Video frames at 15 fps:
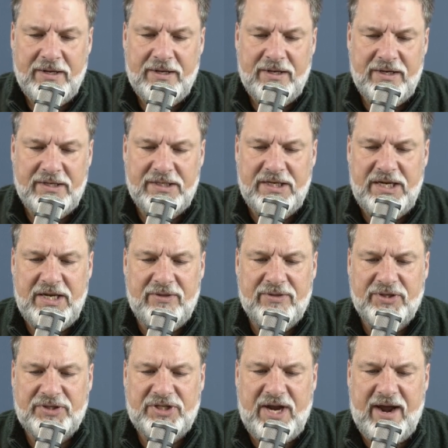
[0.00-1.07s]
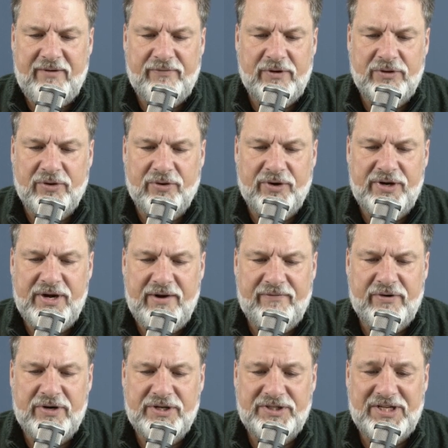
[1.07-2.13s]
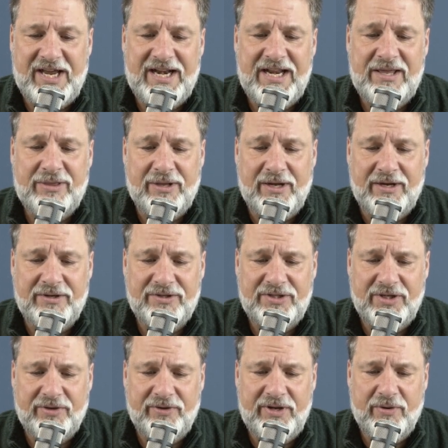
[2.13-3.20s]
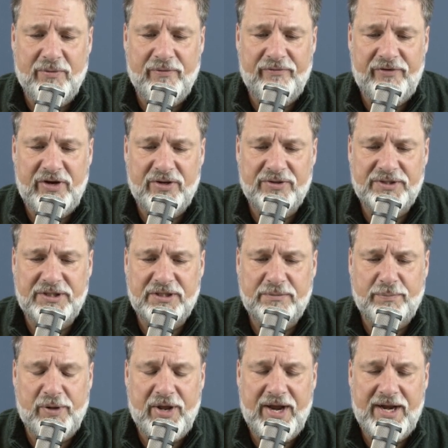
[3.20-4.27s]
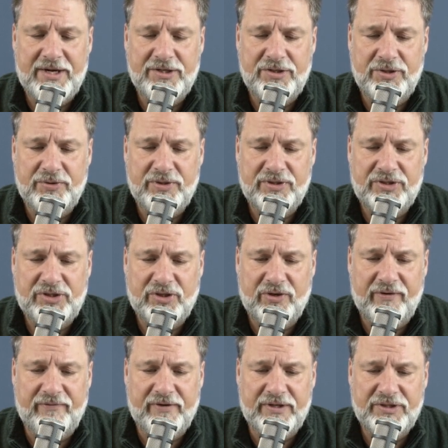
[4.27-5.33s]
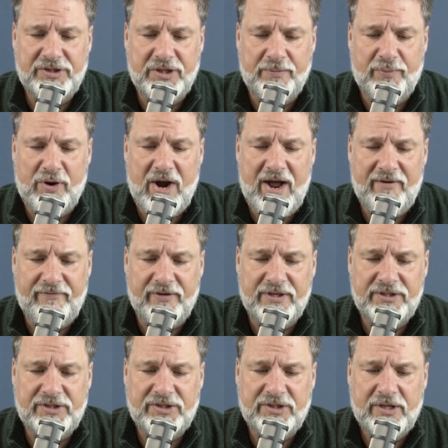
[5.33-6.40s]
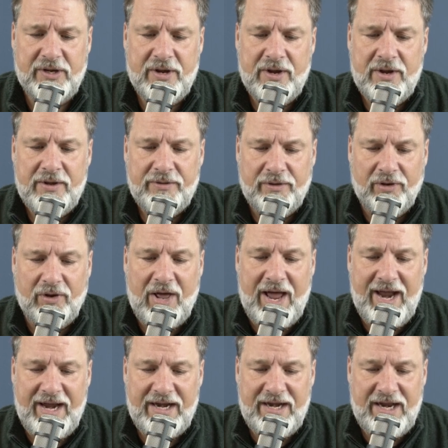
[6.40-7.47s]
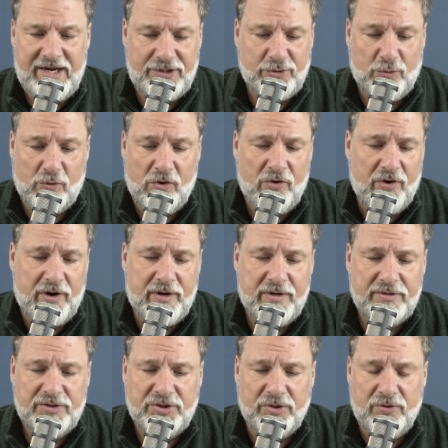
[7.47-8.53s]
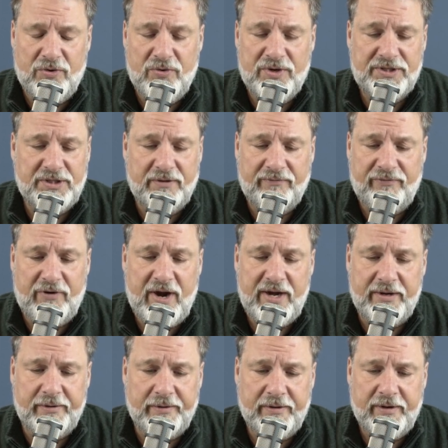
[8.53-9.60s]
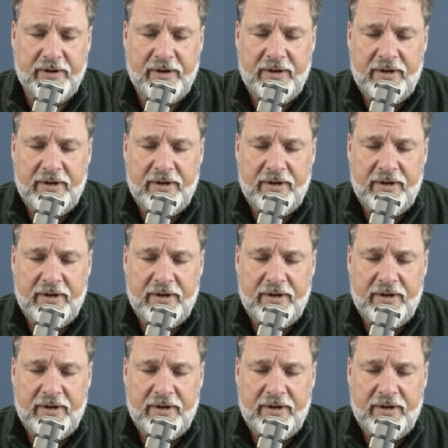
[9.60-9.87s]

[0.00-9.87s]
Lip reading: Indeed, the sovereign Lord never does anything until he reveals his plan to his servants, the prophets. The lion has roared, so who isn't frightened?